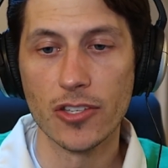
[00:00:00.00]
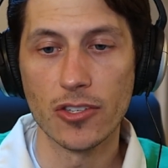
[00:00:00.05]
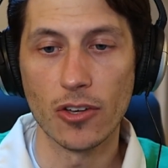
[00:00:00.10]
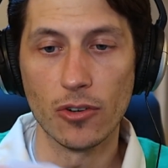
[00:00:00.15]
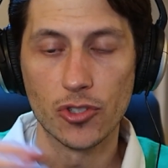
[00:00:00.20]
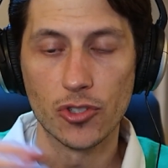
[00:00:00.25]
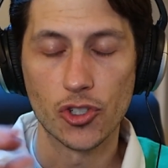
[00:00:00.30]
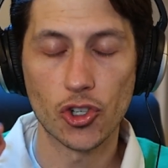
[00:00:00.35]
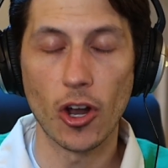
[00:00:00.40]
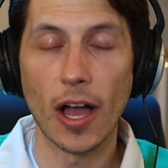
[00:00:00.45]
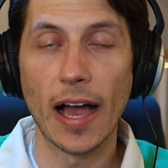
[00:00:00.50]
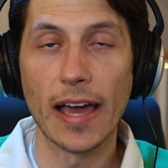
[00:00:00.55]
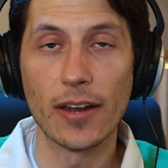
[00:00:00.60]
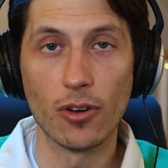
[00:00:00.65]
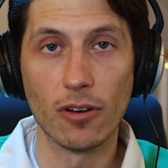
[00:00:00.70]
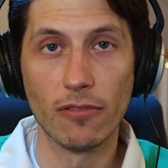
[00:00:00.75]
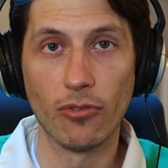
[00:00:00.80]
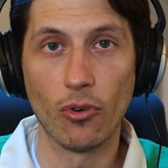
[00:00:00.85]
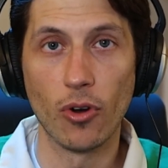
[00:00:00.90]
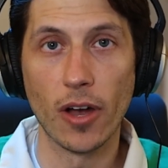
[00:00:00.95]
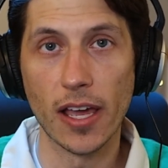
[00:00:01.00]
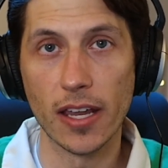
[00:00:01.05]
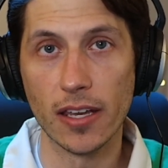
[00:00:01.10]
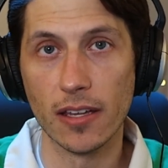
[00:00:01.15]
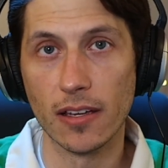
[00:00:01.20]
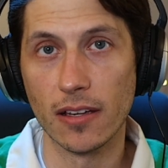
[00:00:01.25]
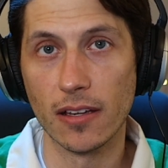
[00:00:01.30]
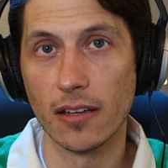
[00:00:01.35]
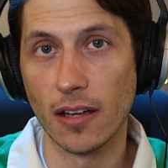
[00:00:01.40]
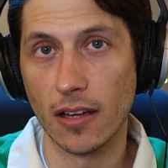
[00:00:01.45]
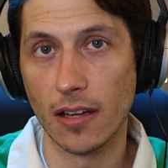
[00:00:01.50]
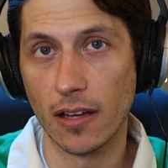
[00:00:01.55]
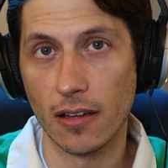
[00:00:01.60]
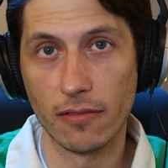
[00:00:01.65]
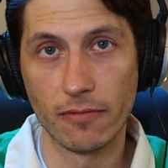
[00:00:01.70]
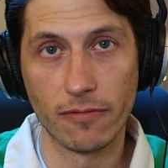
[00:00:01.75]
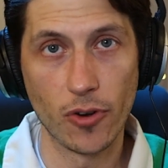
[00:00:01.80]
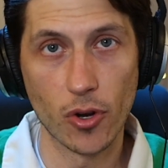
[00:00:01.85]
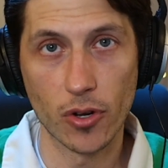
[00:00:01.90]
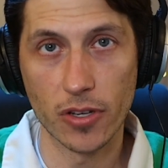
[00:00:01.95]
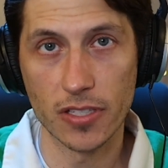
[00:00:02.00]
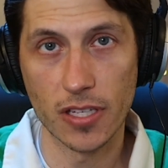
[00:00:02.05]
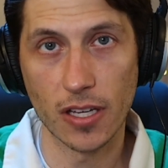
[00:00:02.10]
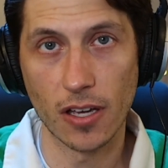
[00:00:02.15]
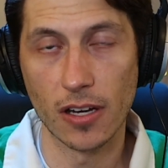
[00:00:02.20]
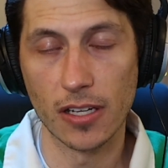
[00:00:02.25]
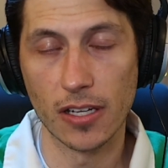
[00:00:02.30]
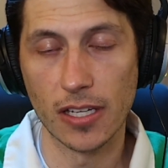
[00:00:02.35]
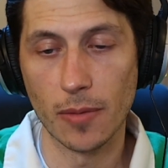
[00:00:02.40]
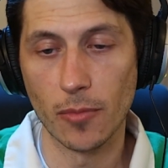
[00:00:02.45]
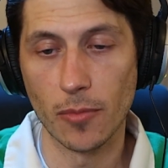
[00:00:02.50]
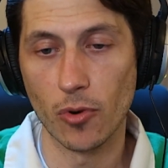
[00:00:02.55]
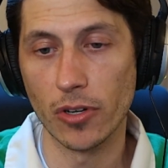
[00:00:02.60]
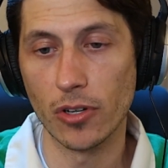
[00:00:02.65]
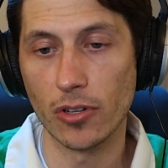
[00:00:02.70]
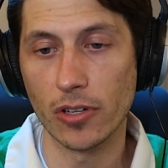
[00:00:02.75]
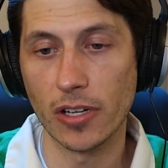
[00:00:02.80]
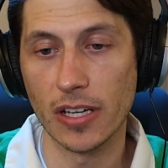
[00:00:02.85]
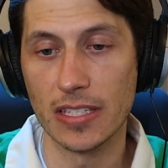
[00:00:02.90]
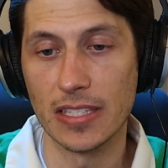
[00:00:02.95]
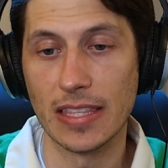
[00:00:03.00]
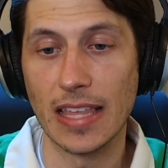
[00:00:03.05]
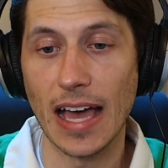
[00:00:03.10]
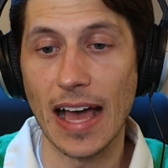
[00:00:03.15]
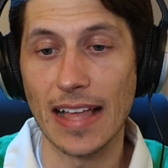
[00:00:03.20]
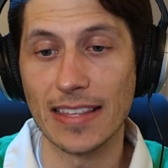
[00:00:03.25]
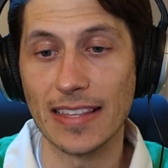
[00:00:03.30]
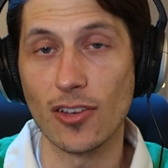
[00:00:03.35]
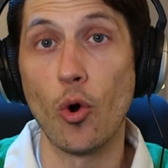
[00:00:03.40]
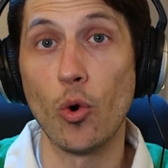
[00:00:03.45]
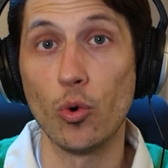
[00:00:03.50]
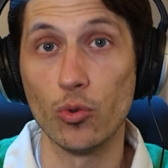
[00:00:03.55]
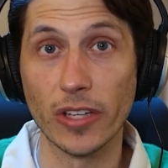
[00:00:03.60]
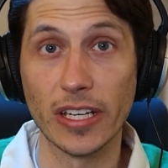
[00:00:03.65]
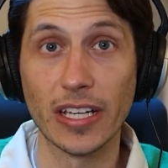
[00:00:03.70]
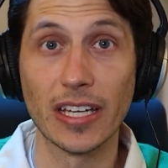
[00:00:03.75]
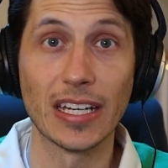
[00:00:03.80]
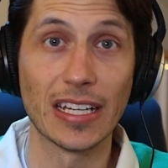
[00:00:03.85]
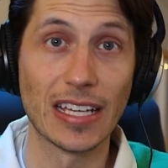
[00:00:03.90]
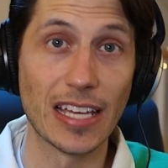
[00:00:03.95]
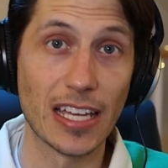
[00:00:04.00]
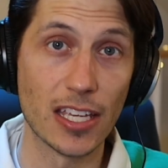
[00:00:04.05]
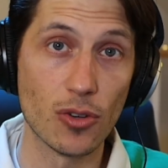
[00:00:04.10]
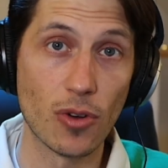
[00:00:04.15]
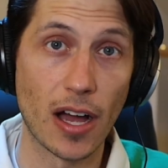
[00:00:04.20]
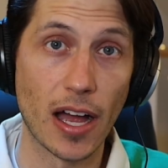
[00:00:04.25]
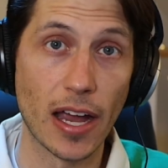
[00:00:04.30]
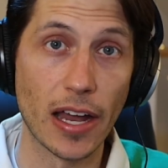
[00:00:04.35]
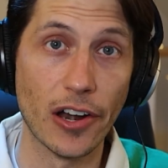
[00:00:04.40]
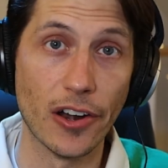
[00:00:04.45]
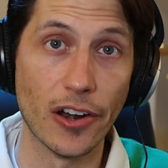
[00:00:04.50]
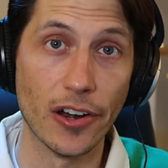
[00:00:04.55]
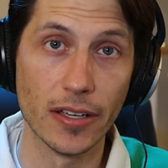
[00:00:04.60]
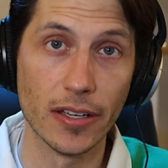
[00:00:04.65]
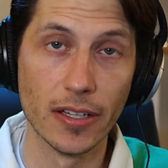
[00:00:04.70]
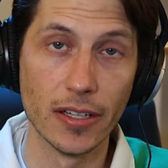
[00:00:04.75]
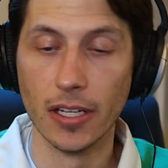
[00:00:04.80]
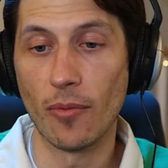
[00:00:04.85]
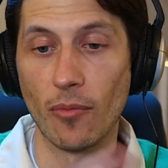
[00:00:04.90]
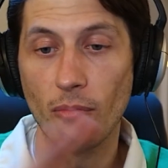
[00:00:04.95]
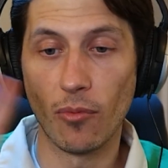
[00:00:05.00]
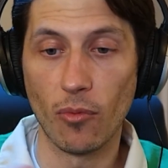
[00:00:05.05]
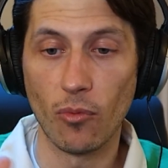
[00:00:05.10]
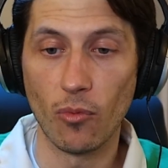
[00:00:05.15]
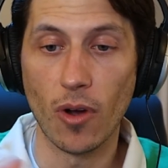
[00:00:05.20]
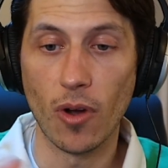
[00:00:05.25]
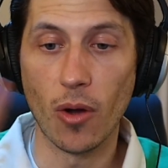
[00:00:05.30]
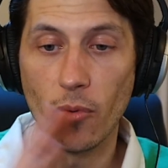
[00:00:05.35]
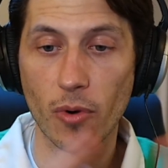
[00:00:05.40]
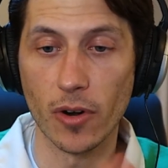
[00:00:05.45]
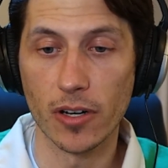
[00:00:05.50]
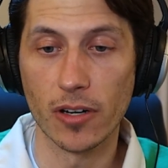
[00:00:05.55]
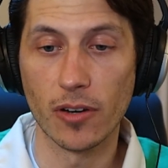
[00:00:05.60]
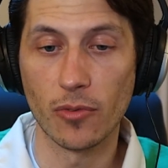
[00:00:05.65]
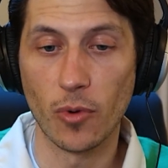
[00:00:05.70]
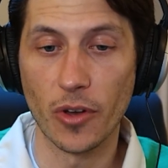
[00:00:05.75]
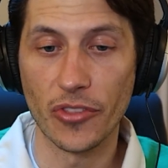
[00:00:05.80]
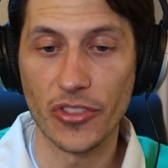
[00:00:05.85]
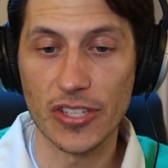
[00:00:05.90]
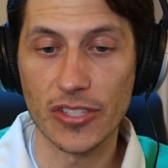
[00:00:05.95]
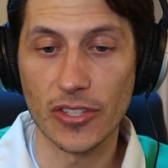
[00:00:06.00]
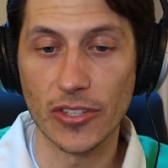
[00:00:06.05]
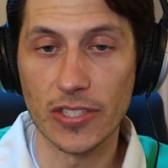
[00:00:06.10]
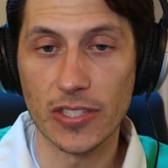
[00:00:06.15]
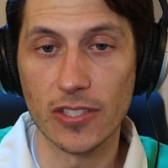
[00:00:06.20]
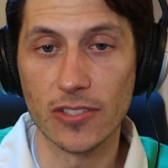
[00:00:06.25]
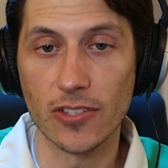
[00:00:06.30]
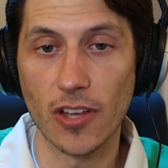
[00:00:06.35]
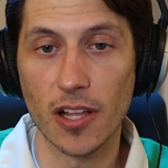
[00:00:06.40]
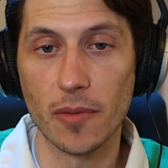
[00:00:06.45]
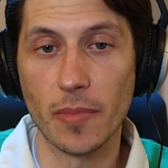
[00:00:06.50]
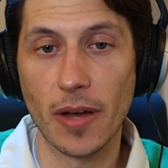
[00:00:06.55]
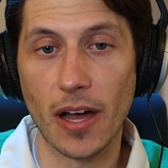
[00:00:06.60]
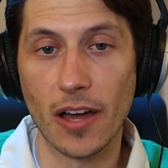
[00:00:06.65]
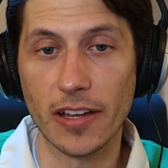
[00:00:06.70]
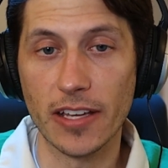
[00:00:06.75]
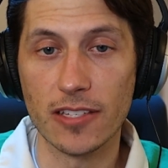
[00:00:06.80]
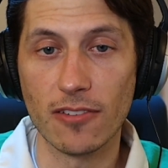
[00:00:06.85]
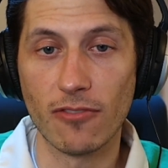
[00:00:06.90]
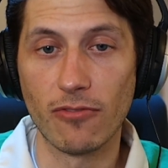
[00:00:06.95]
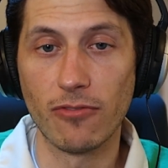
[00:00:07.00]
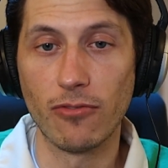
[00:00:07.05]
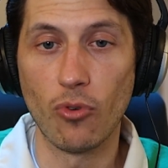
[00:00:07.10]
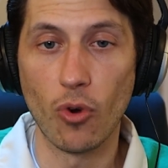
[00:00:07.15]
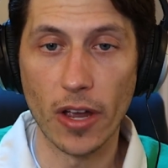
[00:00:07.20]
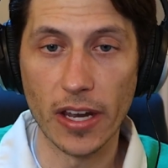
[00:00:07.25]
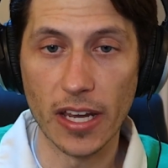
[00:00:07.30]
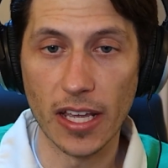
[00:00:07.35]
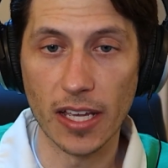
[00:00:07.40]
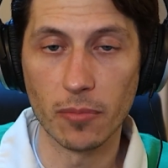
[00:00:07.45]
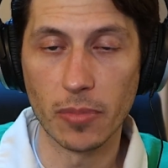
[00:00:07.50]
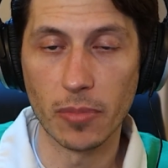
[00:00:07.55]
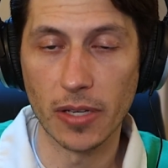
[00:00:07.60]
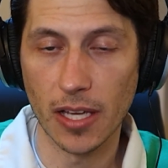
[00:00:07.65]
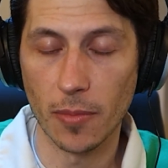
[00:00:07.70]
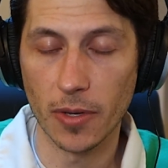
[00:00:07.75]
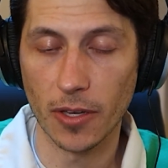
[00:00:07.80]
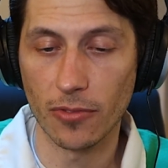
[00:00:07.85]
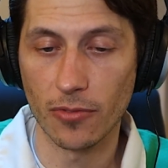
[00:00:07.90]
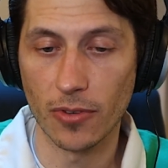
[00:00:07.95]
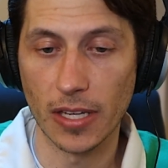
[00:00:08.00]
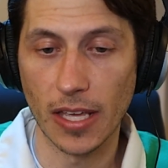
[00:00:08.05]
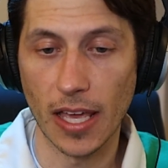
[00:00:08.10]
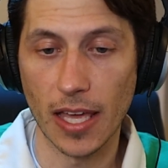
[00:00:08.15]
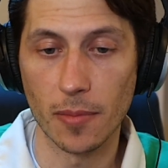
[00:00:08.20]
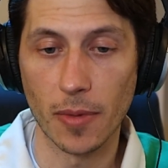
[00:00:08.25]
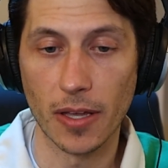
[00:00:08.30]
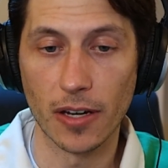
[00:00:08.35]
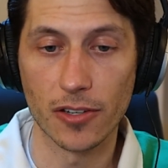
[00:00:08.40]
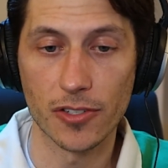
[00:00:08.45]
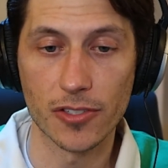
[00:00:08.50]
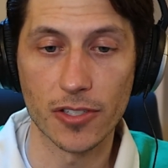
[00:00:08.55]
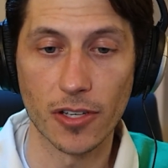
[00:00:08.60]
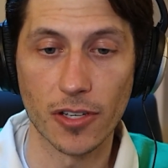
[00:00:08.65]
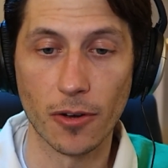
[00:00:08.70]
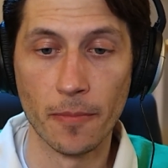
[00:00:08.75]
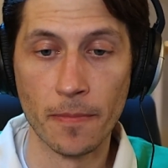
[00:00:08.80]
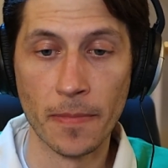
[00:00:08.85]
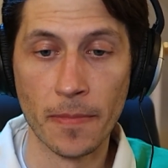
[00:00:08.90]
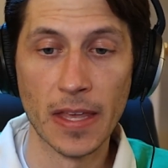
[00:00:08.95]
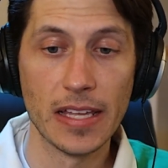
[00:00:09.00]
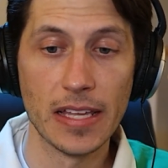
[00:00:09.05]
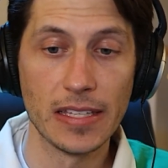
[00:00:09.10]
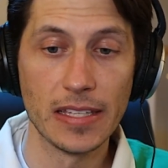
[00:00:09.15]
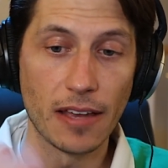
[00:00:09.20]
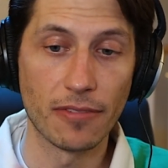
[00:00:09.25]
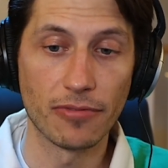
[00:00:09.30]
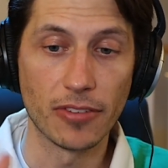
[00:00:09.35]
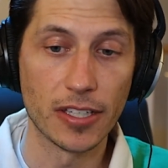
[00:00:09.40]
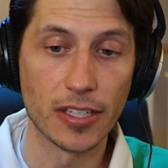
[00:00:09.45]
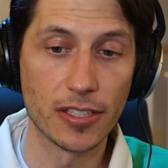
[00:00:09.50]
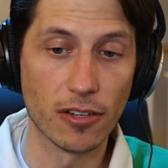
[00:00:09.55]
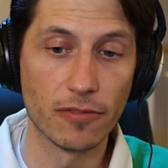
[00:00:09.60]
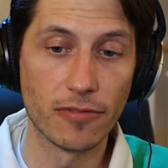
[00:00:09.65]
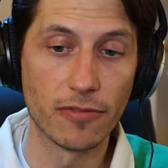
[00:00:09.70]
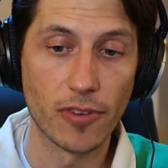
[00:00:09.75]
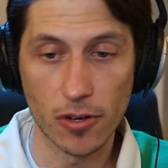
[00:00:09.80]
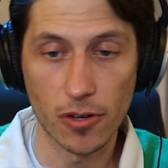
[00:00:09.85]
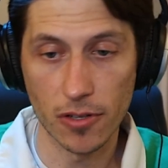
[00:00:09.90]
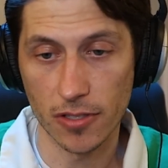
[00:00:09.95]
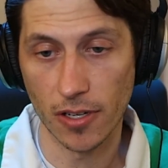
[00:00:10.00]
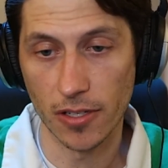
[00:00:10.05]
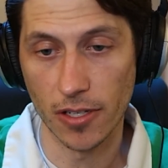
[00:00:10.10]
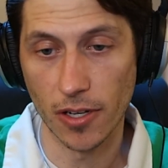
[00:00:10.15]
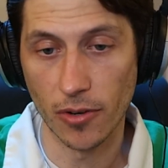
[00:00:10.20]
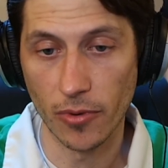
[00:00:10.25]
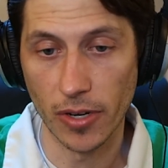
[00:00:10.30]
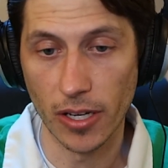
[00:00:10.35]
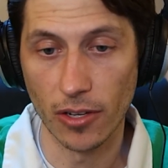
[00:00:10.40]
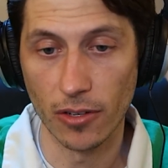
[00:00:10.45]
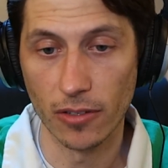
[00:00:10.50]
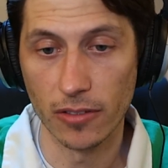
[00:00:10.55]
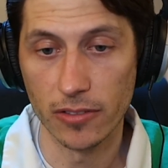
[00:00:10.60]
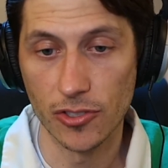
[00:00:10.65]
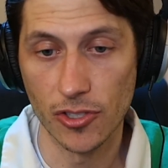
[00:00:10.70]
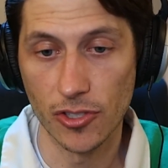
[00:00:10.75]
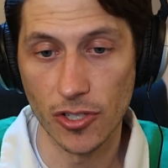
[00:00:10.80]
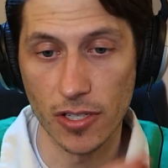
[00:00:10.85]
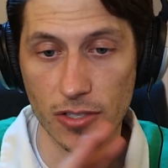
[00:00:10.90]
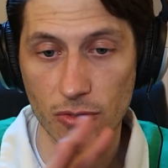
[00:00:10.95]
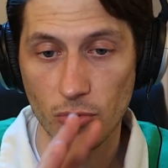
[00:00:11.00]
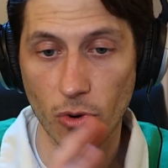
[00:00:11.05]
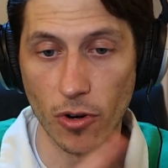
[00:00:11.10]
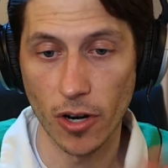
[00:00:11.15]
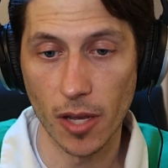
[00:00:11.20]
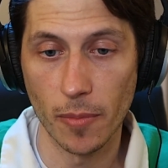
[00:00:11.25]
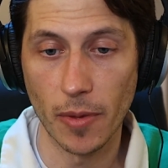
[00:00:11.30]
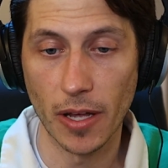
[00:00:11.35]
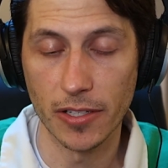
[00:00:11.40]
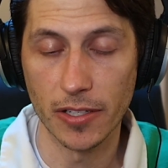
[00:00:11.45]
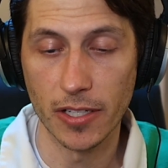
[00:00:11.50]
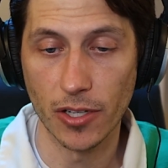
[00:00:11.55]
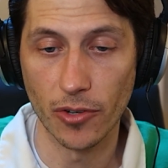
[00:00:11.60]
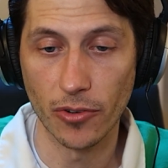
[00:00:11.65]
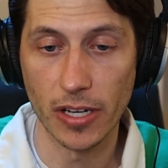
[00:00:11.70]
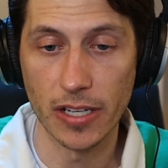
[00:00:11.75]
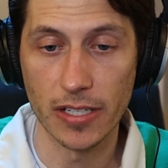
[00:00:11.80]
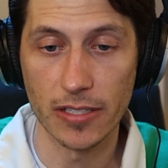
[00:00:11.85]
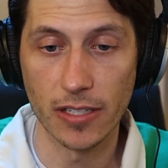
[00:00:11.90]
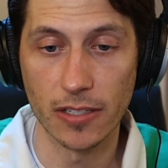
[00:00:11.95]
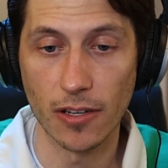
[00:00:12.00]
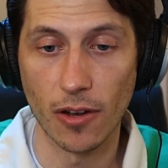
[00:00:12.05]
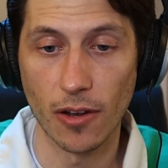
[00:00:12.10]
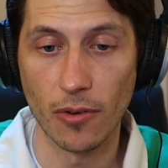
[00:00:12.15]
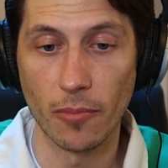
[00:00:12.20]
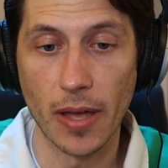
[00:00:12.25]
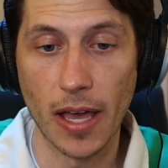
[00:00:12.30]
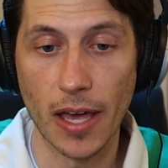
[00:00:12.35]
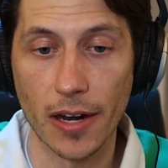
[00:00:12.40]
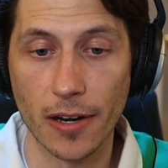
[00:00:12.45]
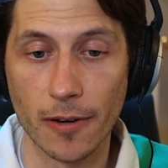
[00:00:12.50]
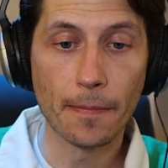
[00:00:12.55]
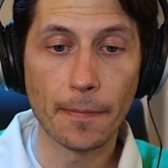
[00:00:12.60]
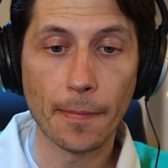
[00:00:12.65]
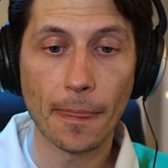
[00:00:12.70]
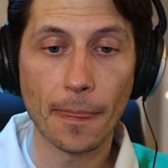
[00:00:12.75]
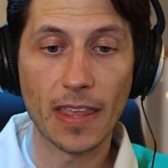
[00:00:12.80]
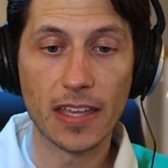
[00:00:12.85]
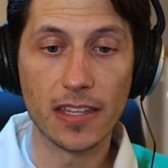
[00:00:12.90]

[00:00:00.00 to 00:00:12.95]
So try to avoid focusing on demo reel because that's only going to get you hired. And what this list is all about is avoiding becoming a 3D animator. So definitely don't focus on your reel. Just worry about degrees that don't matter.